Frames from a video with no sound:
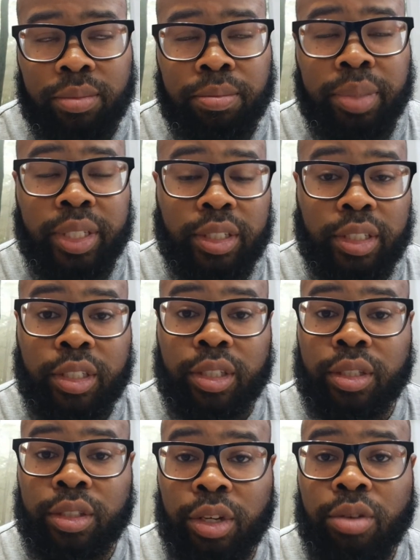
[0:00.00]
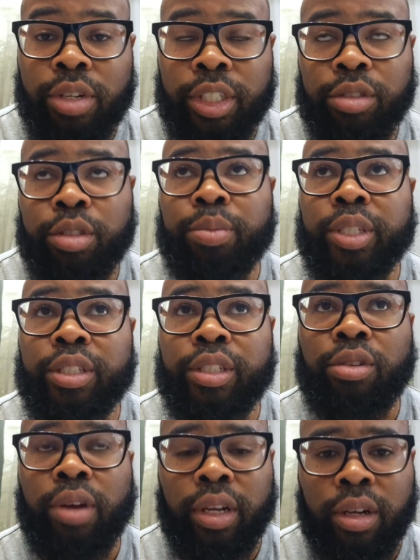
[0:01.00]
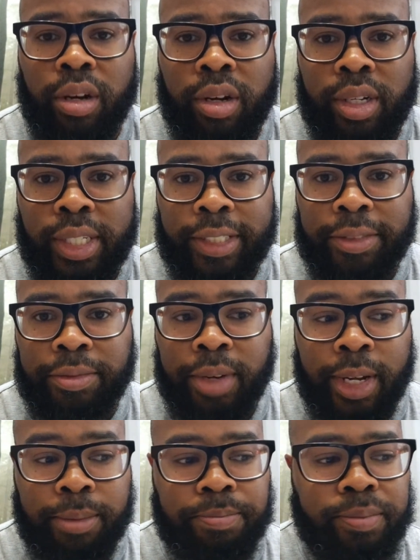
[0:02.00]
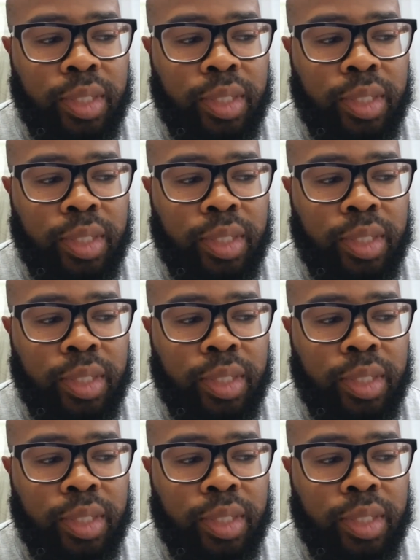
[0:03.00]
business zero interest business credit cards, right?